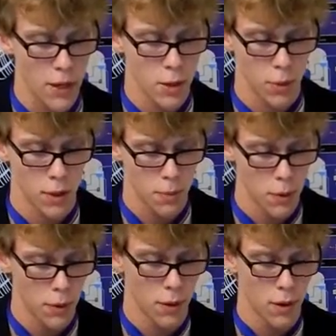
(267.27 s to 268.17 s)
things run
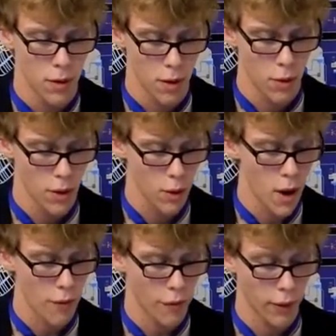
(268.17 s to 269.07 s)
smoothly, though they do
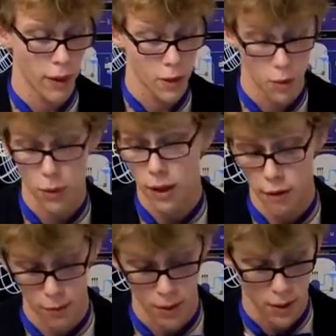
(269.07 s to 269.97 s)
not fully control the
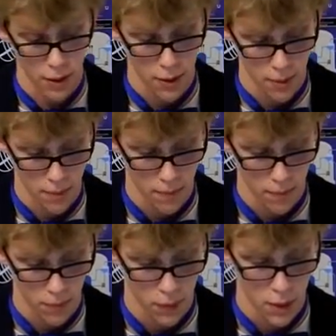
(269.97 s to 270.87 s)
government.
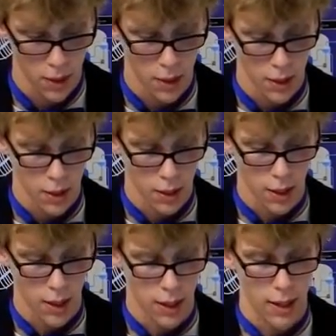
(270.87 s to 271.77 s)

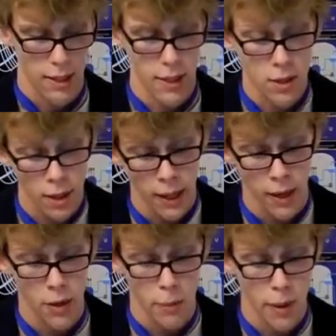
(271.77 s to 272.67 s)
It does not get
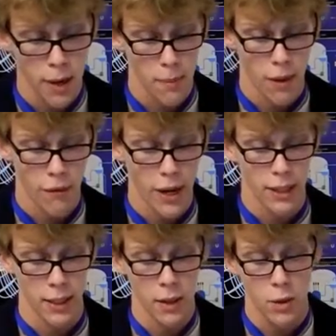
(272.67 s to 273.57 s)
undermined by the
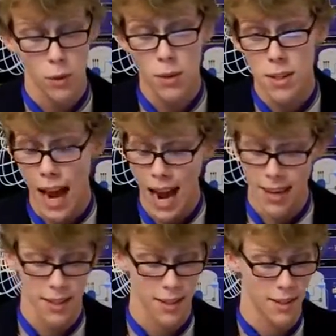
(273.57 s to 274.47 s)
fact it controls
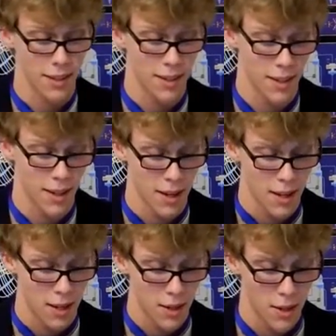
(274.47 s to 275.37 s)
taxes,
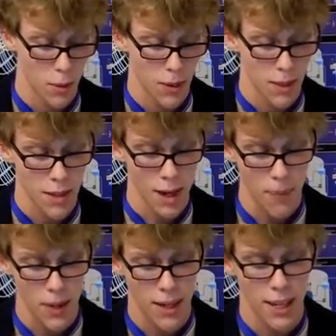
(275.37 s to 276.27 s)
so it can
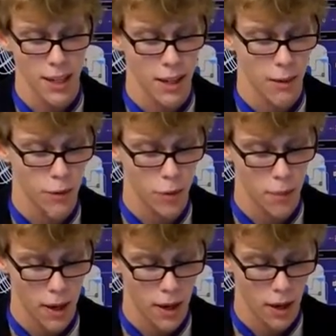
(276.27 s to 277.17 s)
stop the executives from
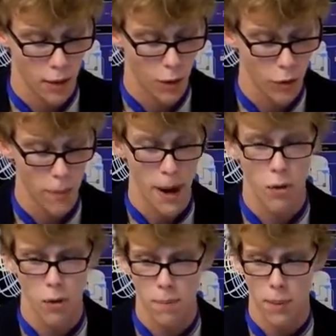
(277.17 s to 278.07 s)
being
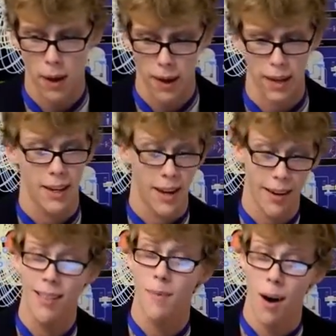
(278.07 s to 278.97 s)
overpowering by
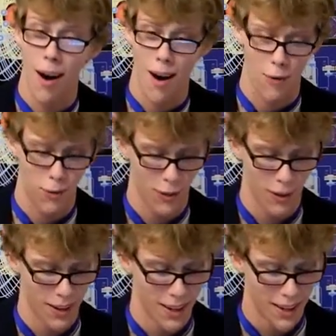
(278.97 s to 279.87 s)
cutting them off,
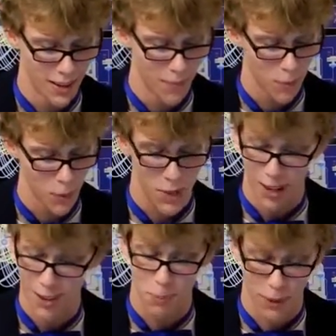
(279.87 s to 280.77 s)
which
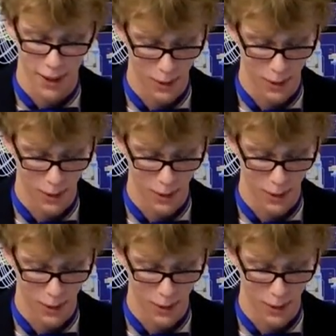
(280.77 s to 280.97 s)
sounds pretty